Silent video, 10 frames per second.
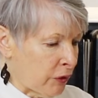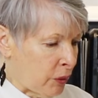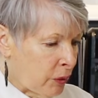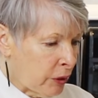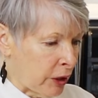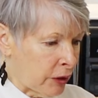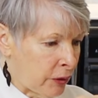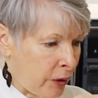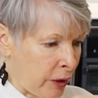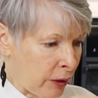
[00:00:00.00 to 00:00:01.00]
of coconut
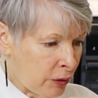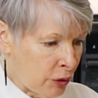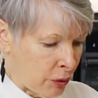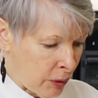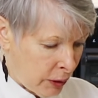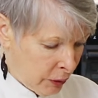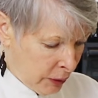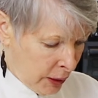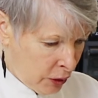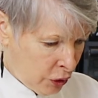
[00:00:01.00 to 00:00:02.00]
oil,
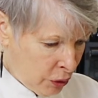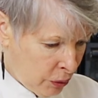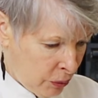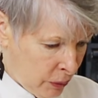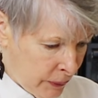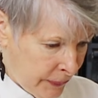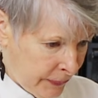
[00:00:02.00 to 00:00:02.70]
202,